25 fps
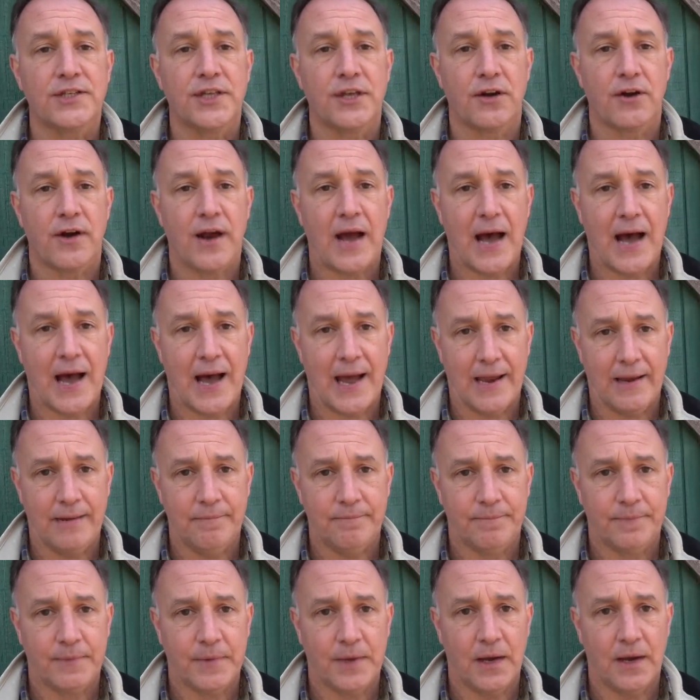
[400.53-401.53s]
that are high.
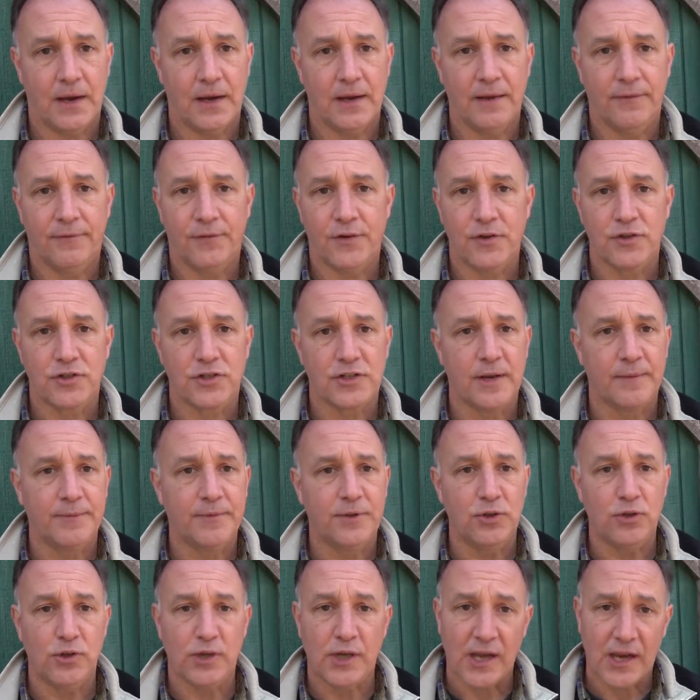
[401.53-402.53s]
If there's
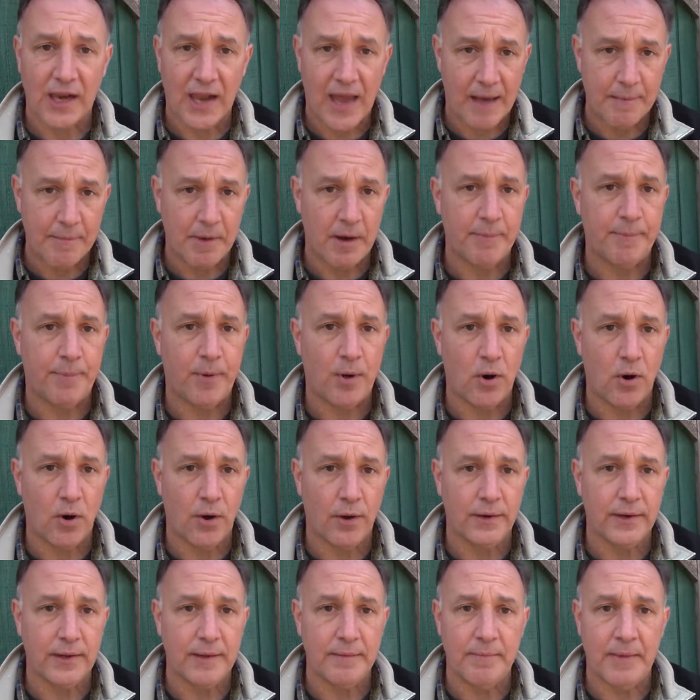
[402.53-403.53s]
something you can climb up
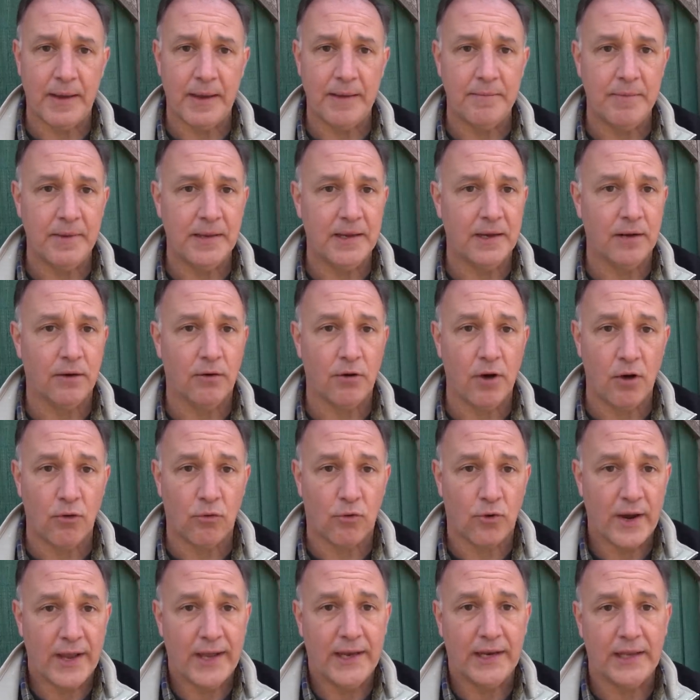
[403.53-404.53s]
on, it may be a
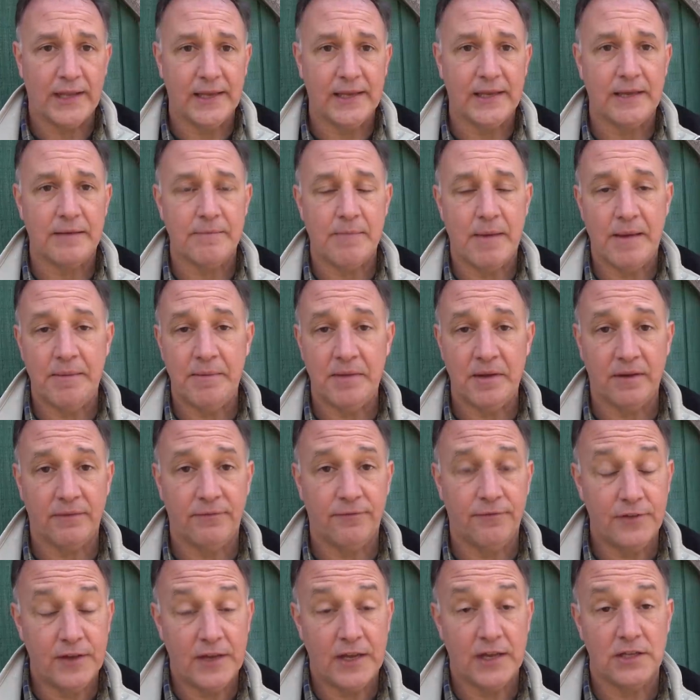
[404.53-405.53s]
railing, it may be a
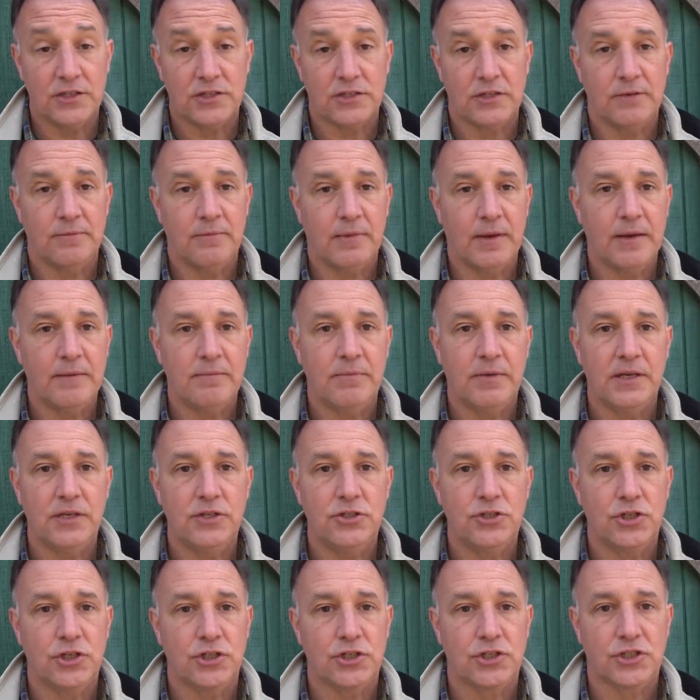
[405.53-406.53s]
fence, it may be
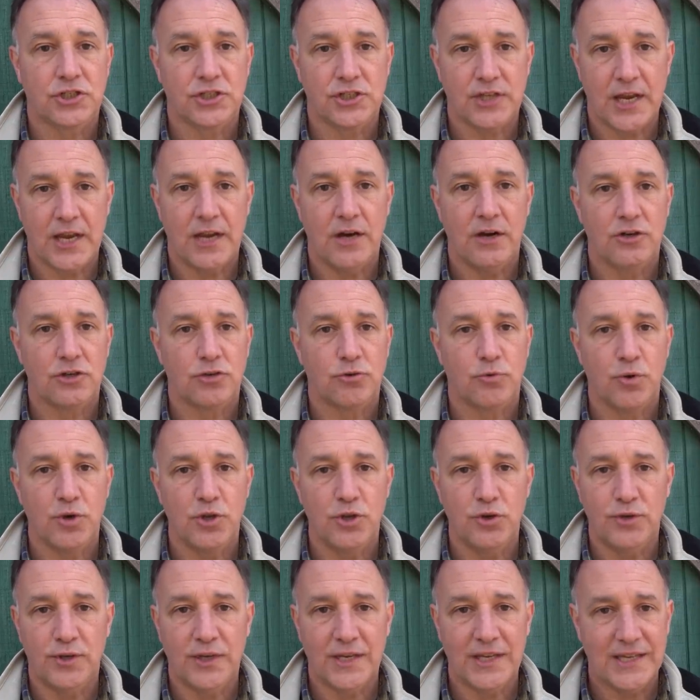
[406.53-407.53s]
just stairs where
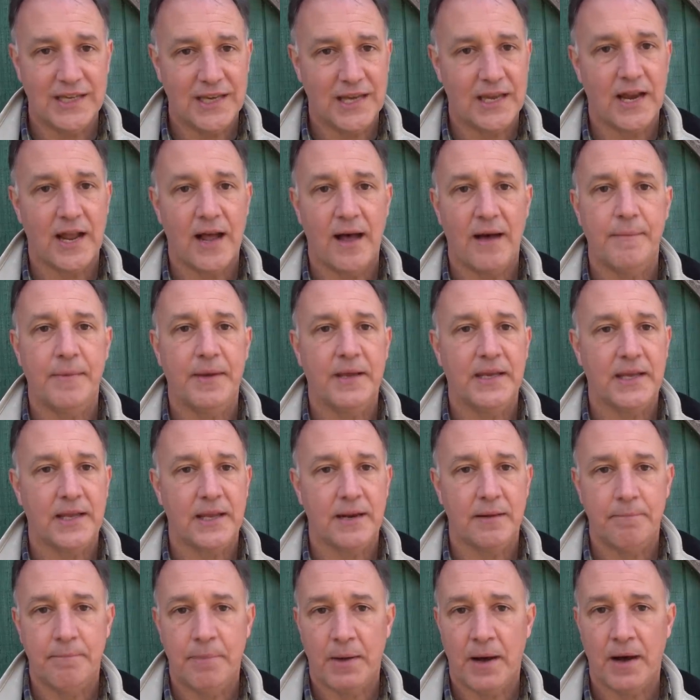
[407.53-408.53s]
you can get up and
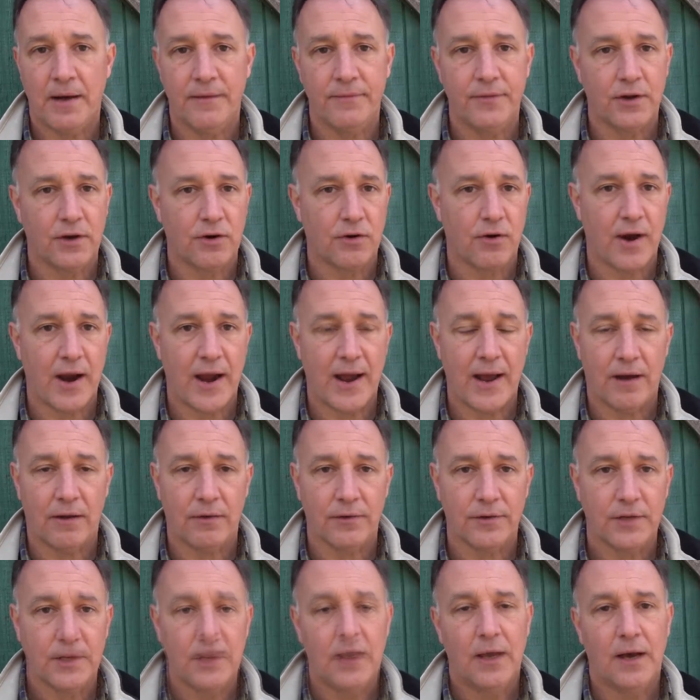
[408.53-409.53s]
get above the
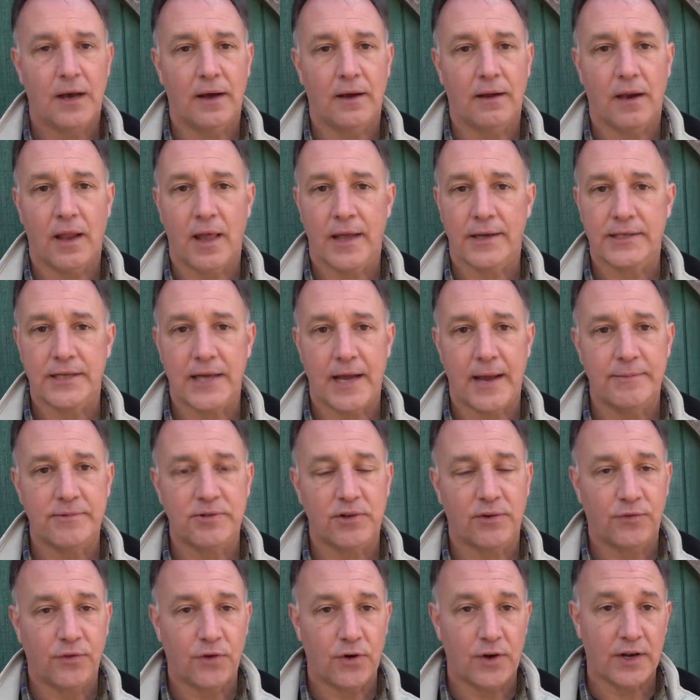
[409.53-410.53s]
crowd. A lot of
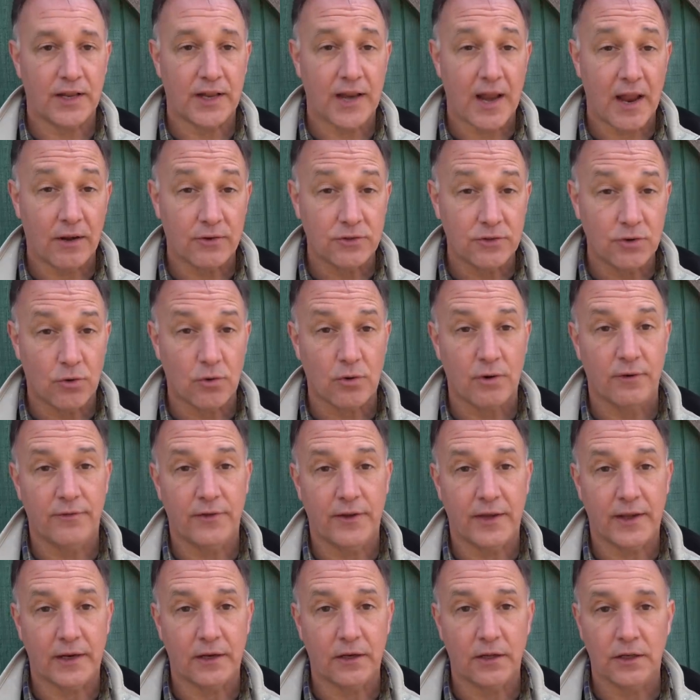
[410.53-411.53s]
times if you're in an outdoor
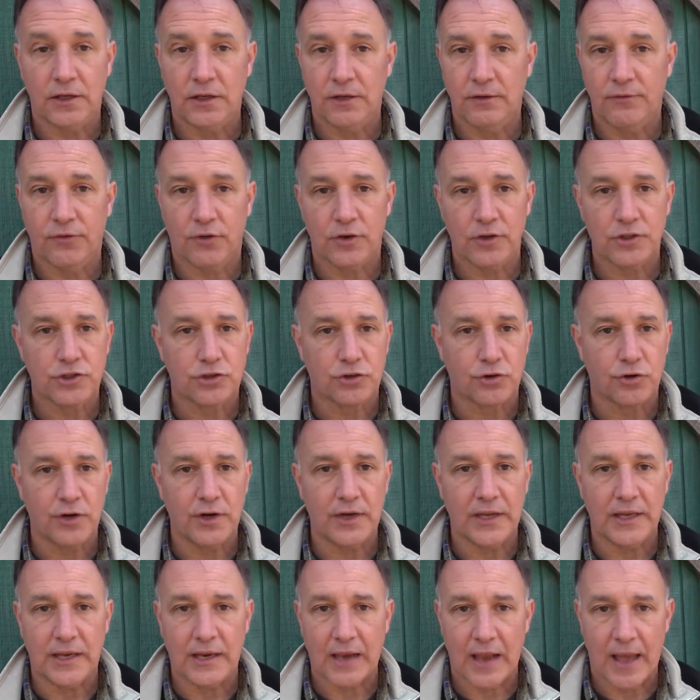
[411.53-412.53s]
event, looking for a
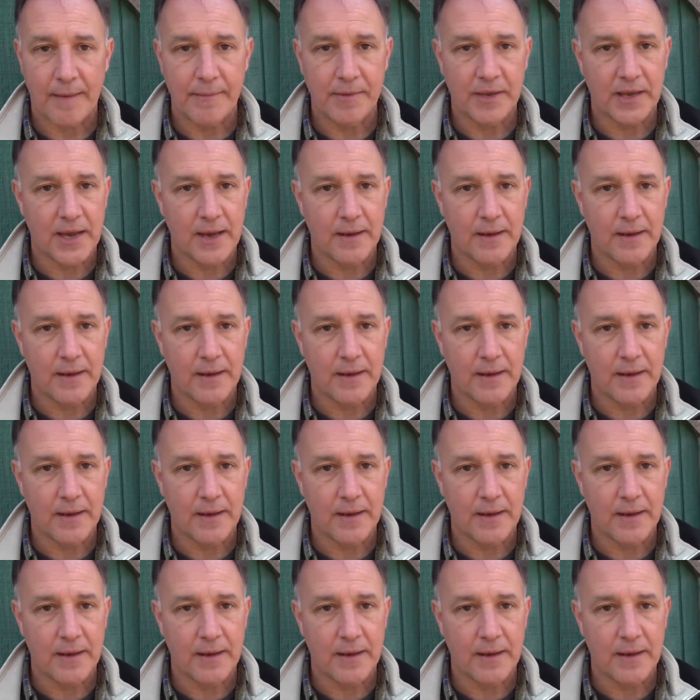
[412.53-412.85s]
tree, climbing